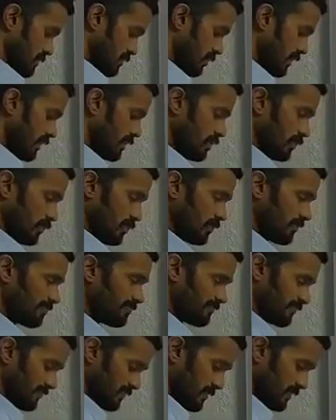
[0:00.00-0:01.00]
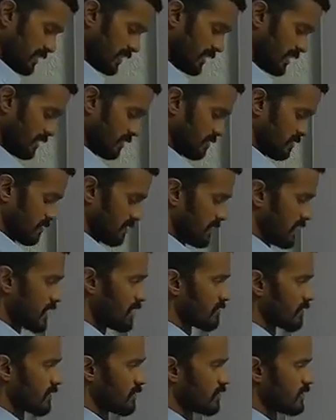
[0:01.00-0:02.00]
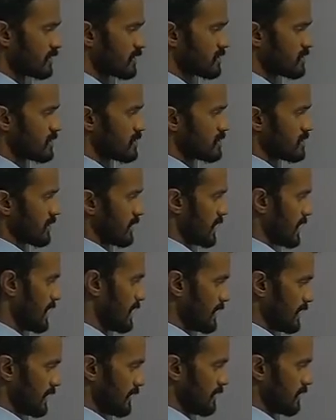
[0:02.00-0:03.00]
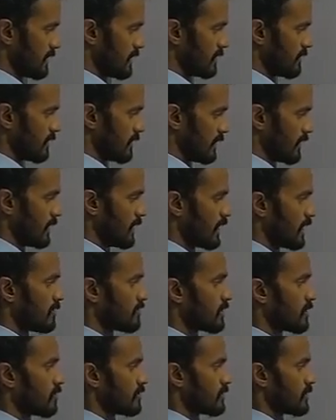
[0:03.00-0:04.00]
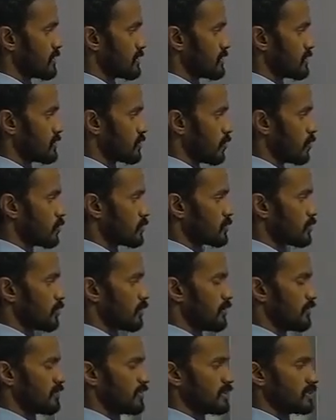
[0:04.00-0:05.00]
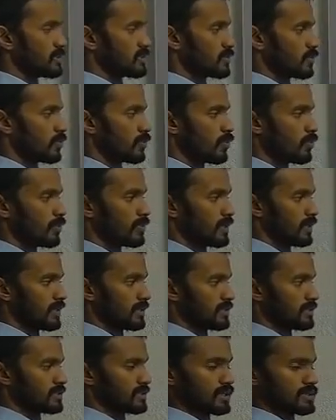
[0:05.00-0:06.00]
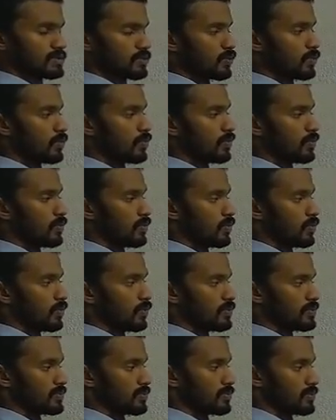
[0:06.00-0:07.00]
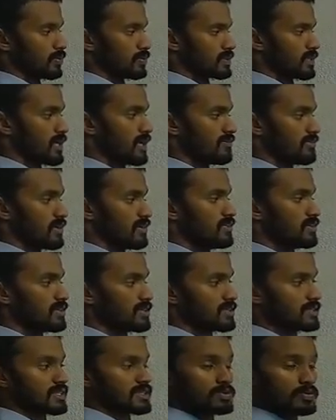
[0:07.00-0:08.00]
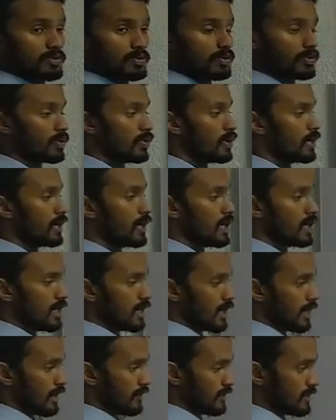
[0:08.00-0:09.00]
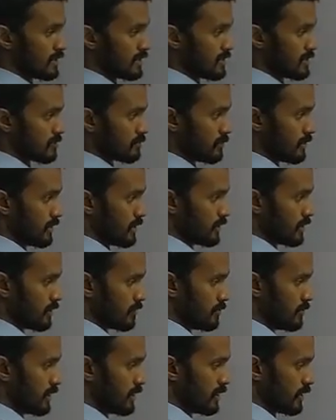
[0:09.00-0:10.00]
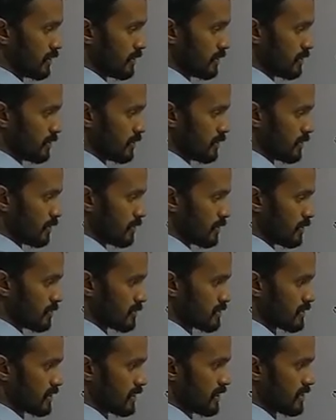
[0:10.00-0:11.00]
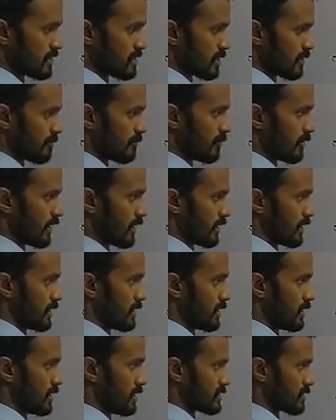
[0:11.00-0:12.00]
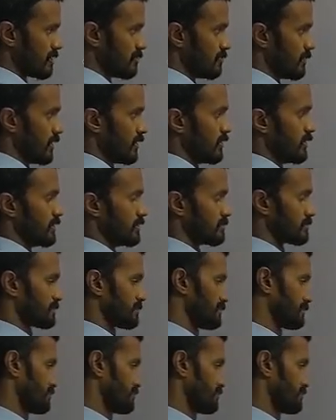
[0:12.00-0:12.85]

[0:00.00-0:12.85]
So I know, like, they have given this is A and they have given this is O. So if this is O, don't take this as O also, because they have given this as O. And this is B, C somewhere here, D somewhere there.